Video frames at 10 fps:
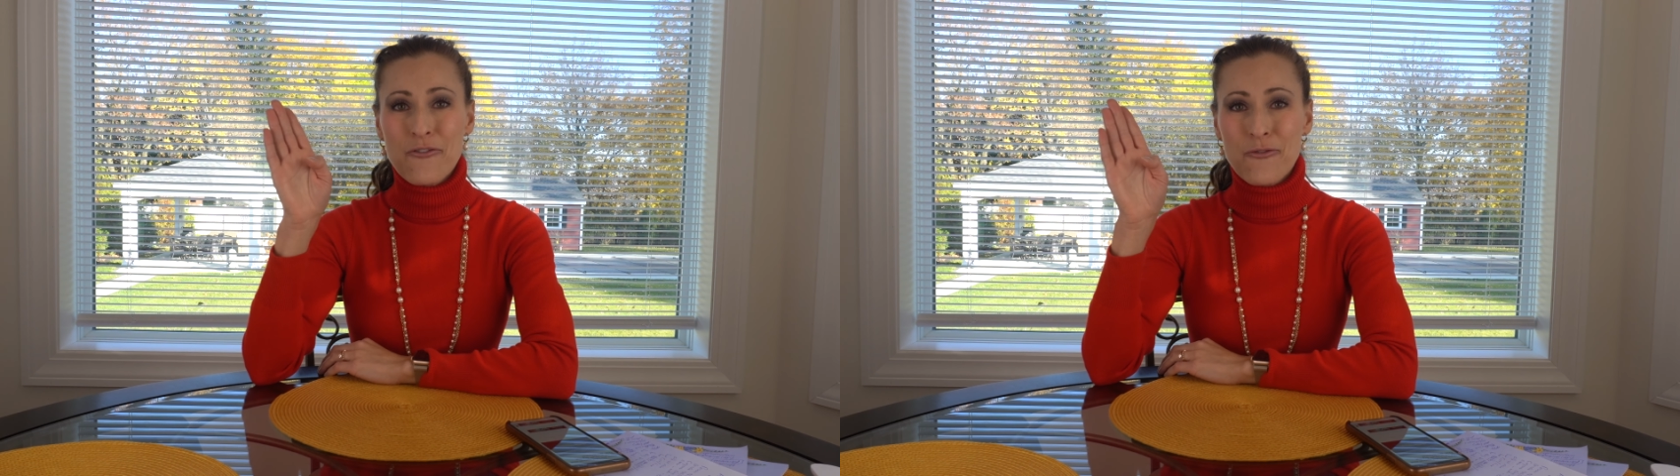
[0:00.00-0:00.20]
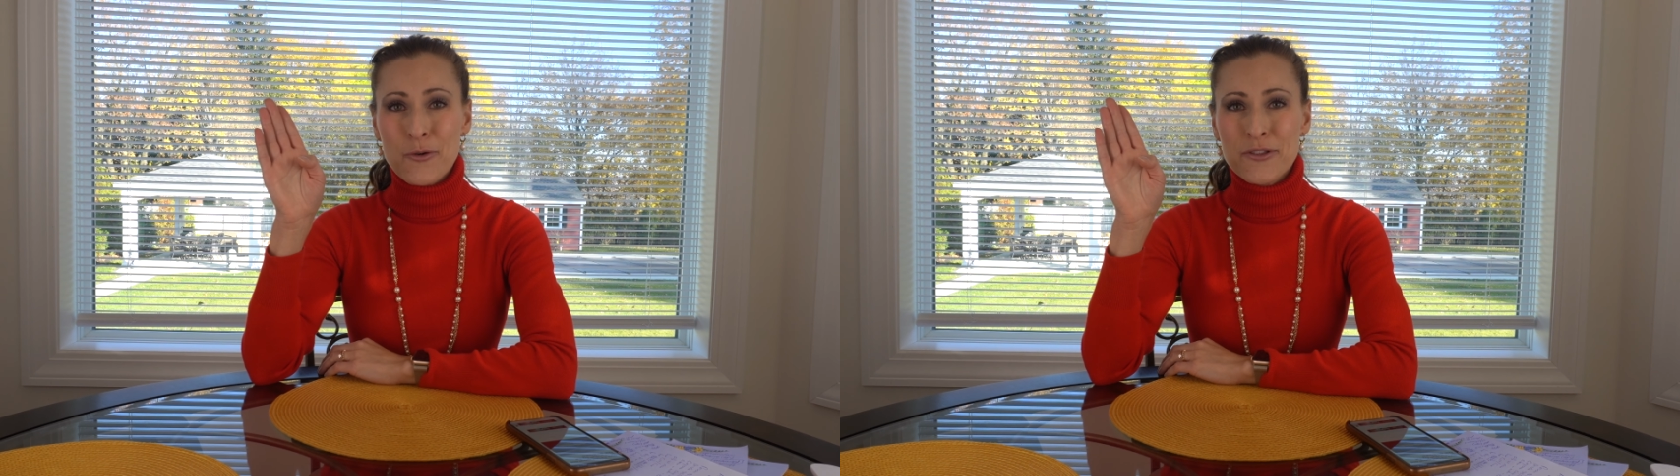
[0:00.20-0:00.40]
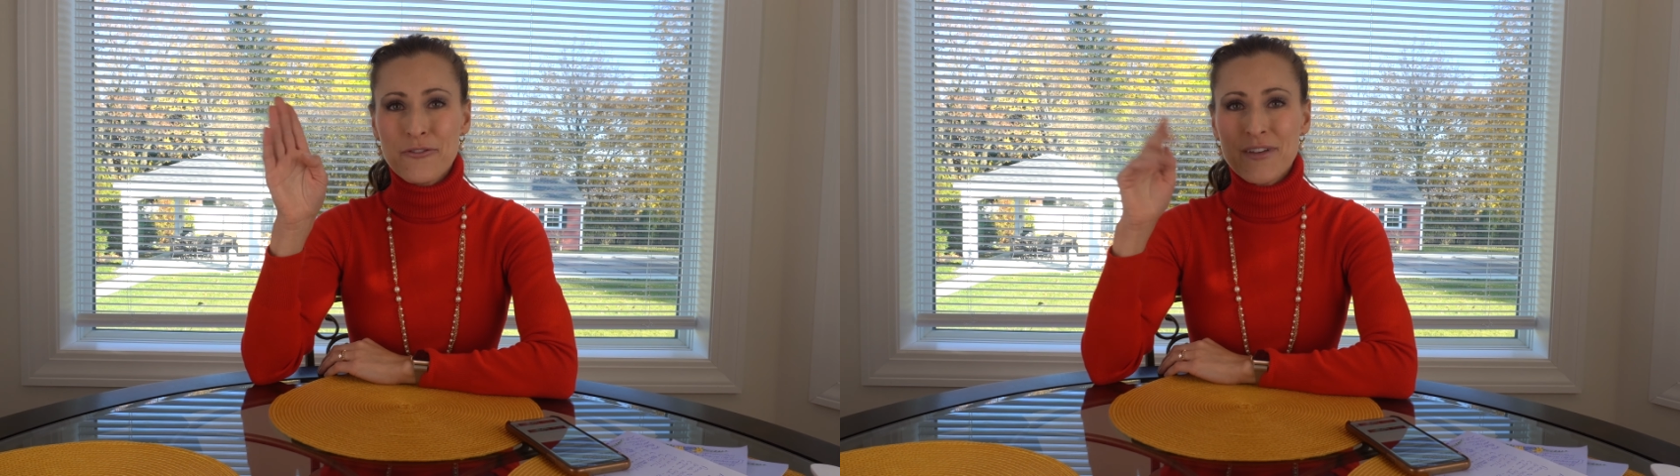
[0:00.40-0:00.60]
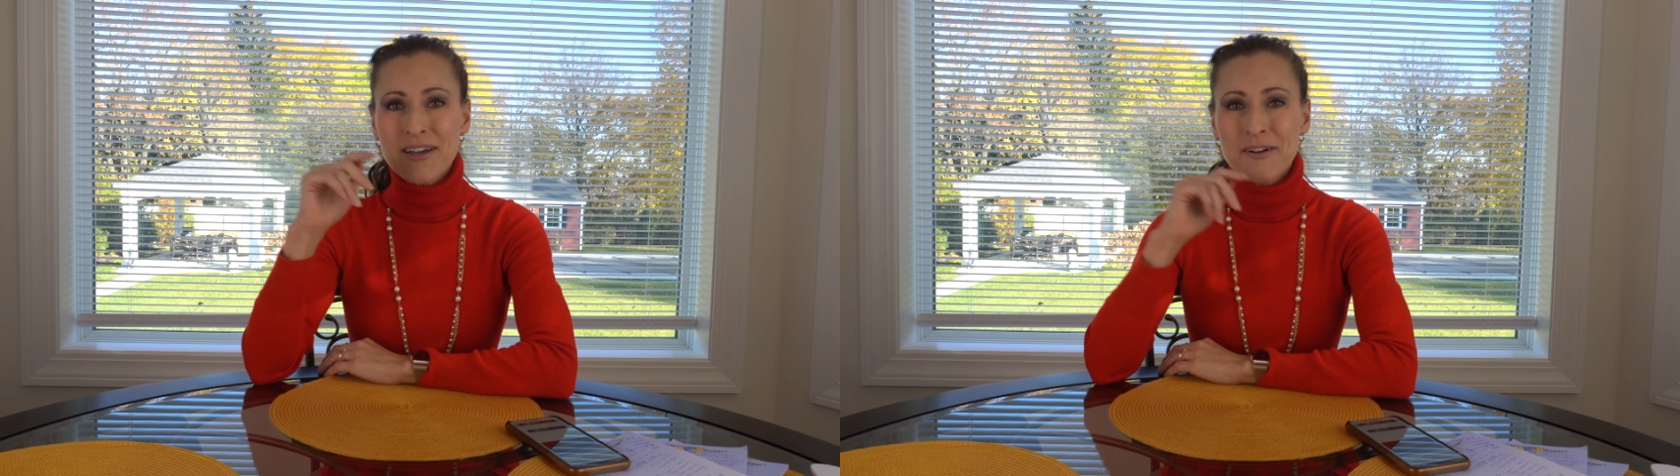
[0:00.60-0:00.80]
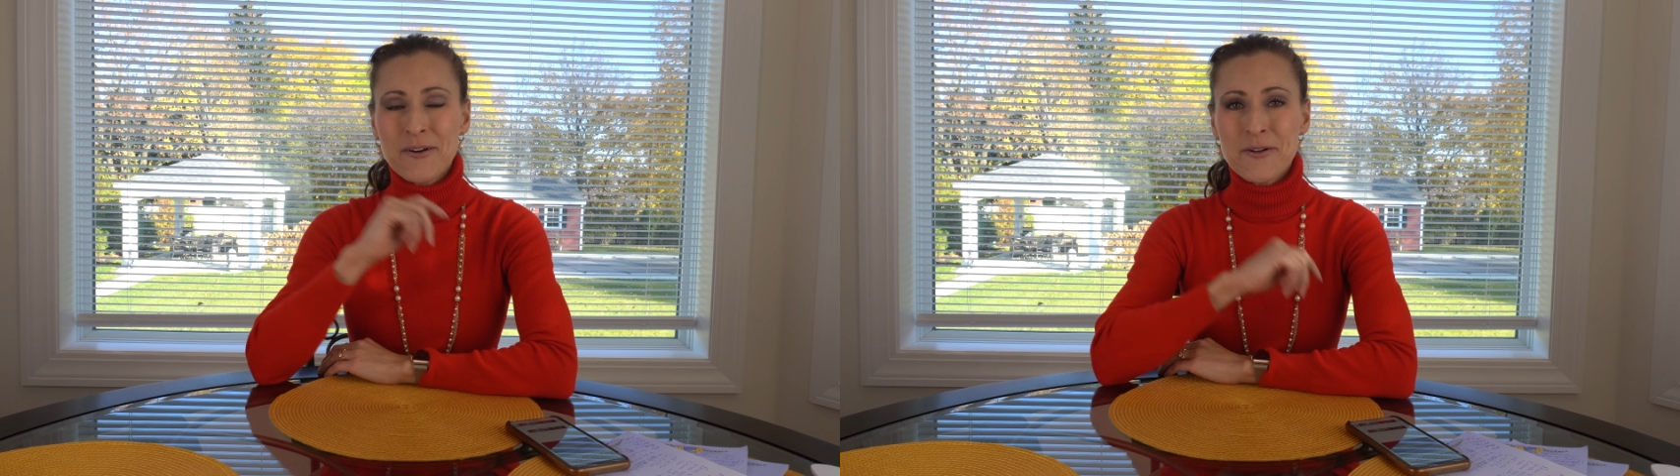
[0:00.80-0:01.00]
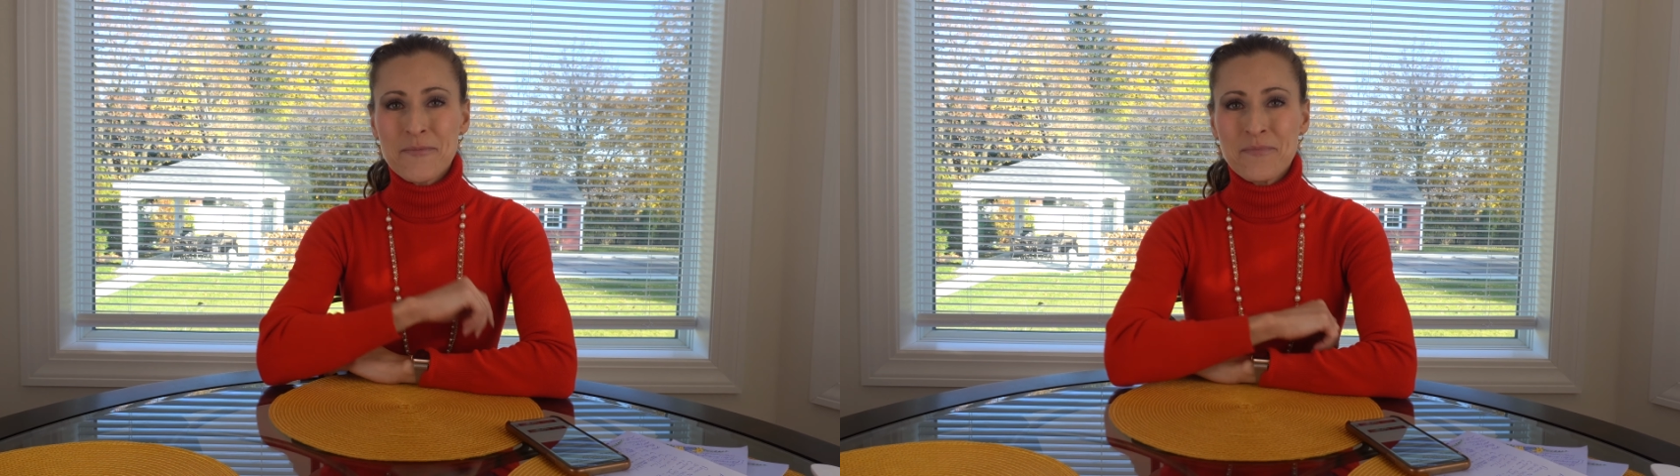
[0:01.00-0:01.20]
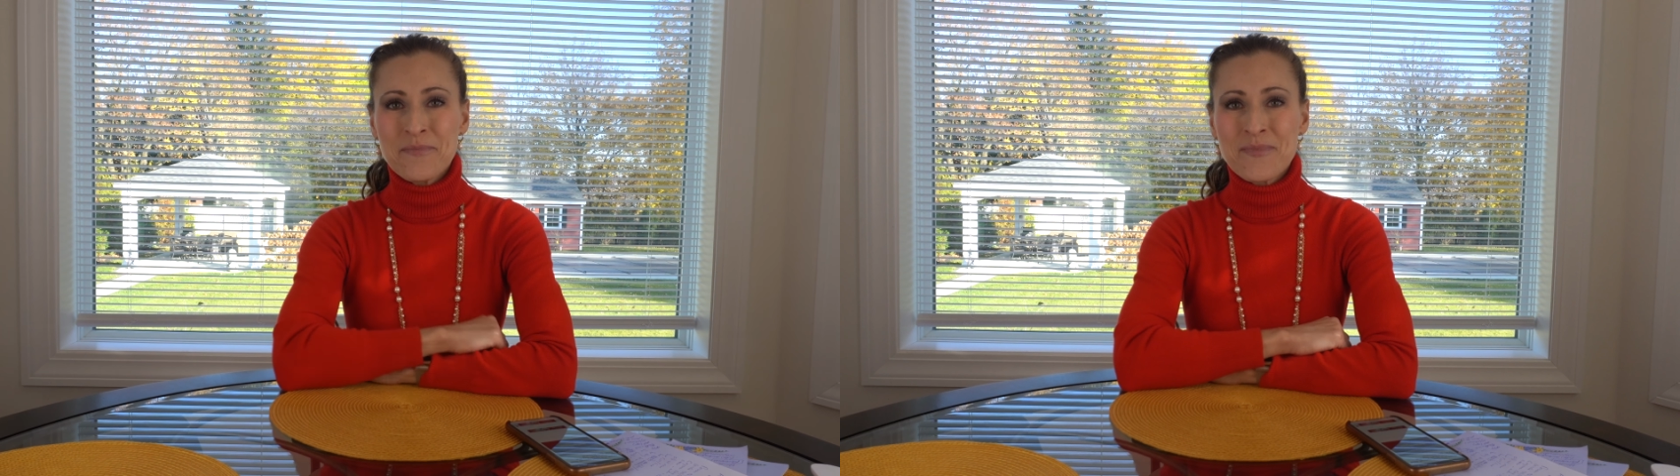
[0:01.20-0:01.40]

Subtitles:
4th vehicle